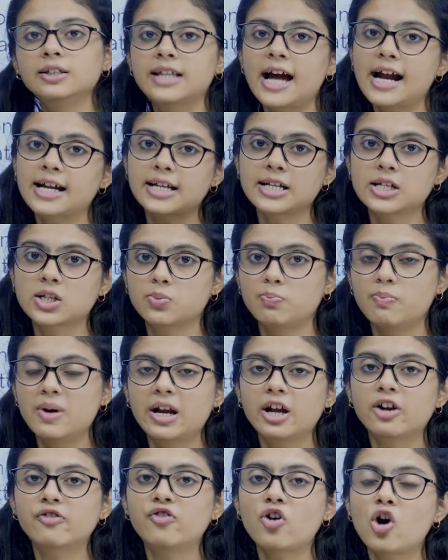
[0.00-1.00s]
that is
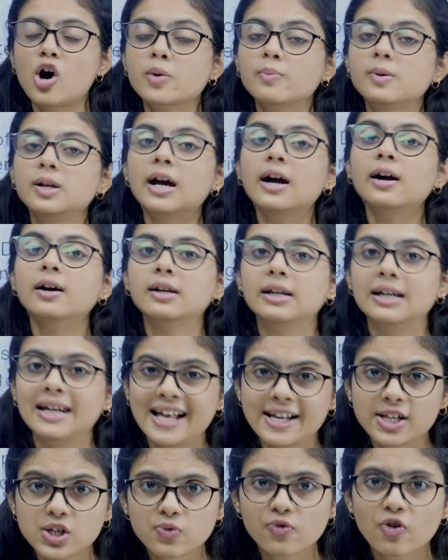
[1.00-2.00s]
mirror formula,
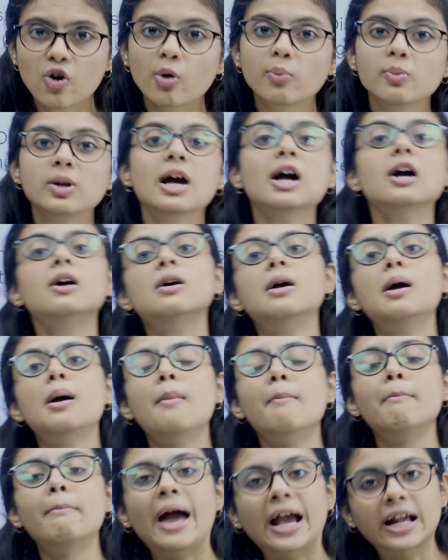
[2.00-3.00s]
lens formula,
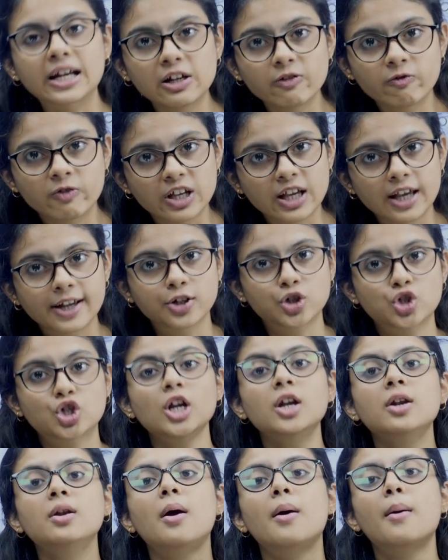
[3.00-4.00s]
magnification,
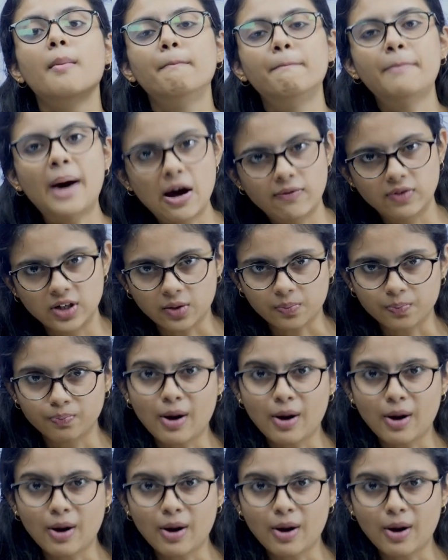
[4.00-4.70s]
power.